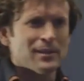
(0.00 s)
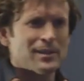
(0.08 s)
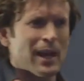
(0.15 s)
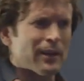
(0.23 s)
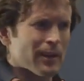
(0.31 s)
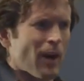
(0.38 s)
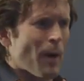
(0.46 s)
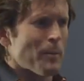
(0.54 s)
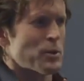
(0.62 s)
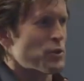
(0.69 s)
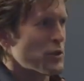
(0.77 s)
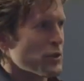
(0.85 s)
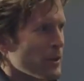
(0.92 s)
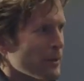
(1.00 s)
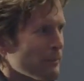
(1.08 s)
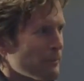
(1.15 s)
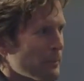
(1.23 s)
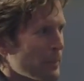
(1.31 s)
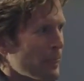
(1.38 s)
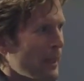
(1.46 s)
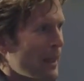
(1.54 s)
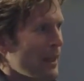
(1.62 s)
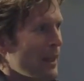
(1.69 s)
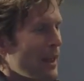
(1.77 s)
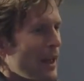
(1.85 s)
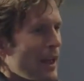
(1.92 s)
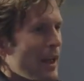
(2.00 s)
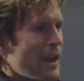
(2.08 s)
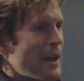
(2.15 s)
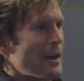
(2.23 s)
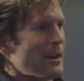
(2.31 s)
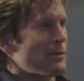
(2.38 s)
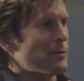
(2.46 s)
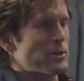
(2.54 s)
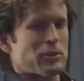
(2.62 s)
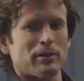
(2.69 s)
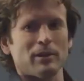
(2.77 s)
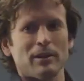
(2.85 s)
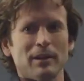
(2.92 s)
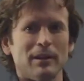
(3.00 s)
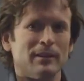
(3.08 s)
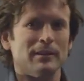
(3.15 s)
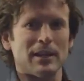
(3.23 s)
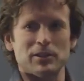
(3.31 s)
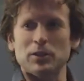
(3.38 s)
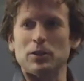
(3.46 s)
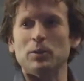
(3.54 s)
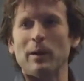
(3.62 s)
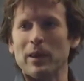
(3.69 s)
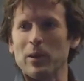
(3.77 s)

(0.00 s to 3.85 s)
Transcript: Stay out of the garbage, Ginger." And what your that's you by